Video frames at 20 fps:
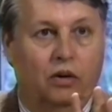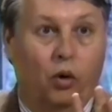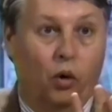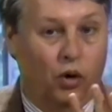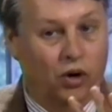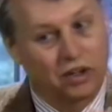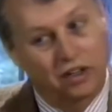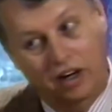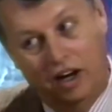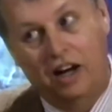
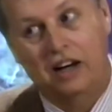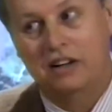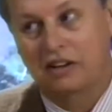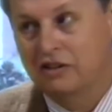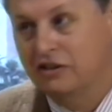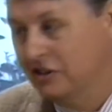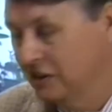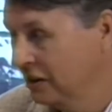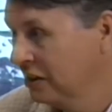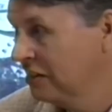or
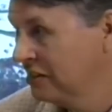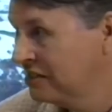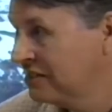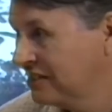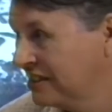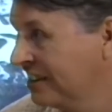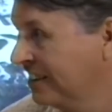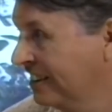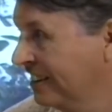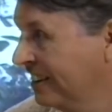
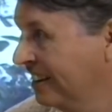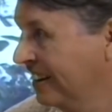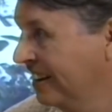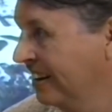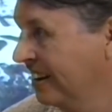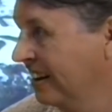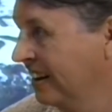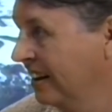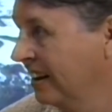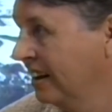non-exists,
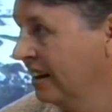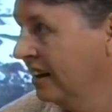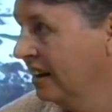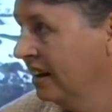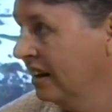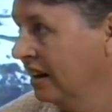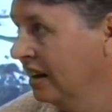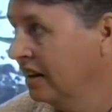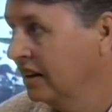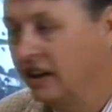
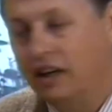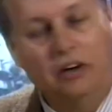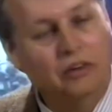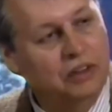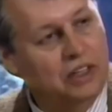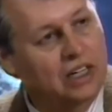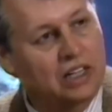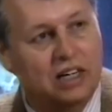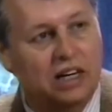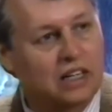the
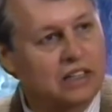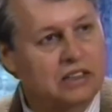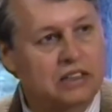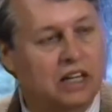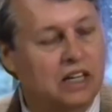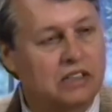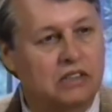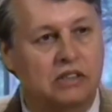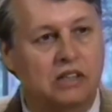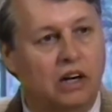only
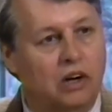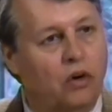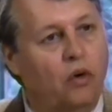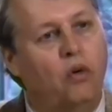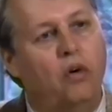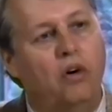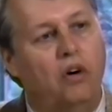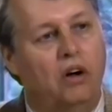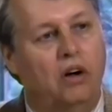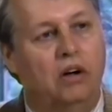context at
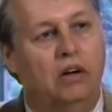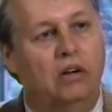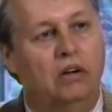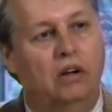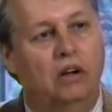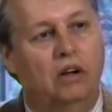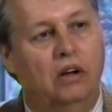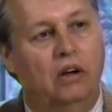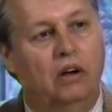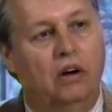all
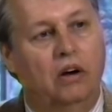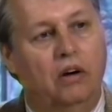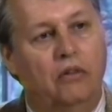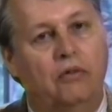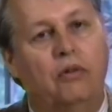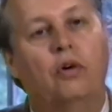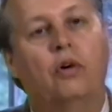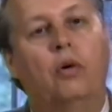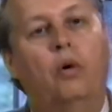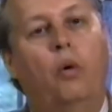
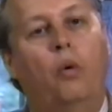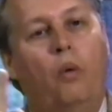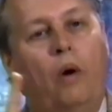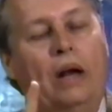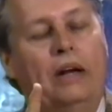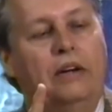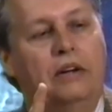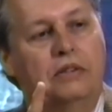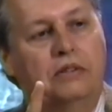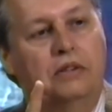for
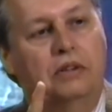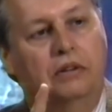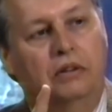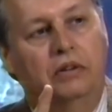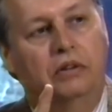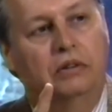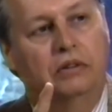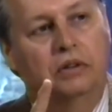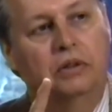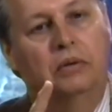oneness
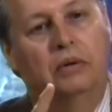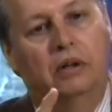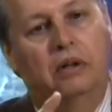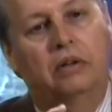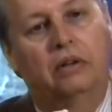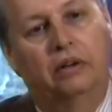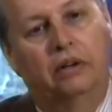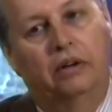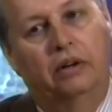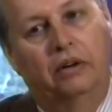occur to
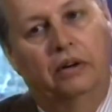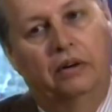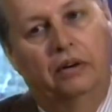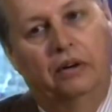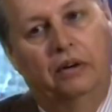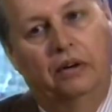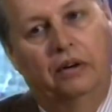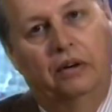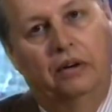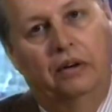occur
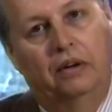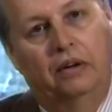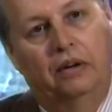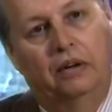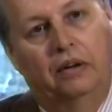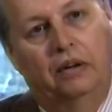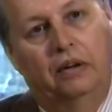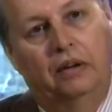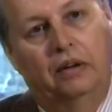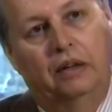
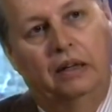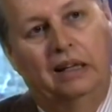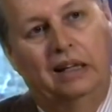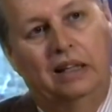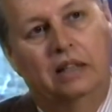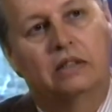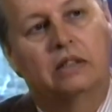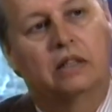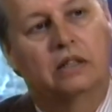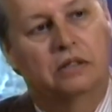
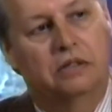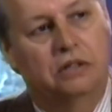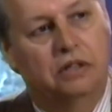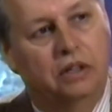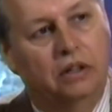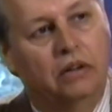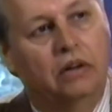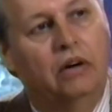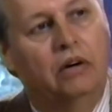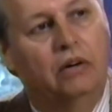is
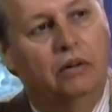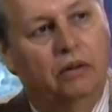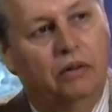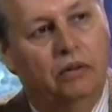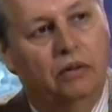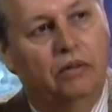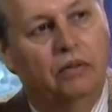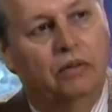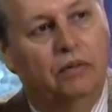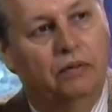zero,
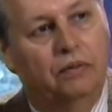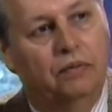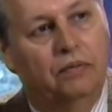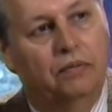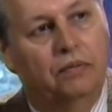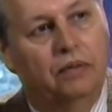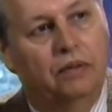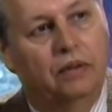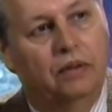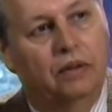
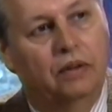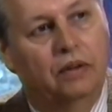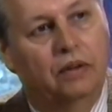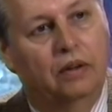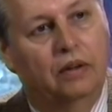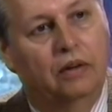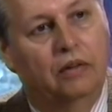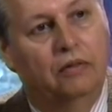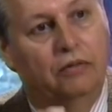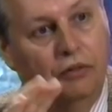
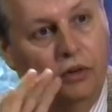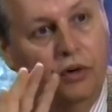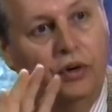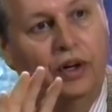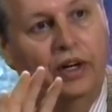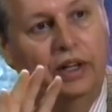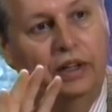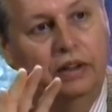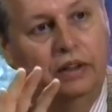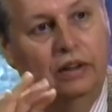
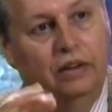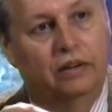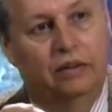void,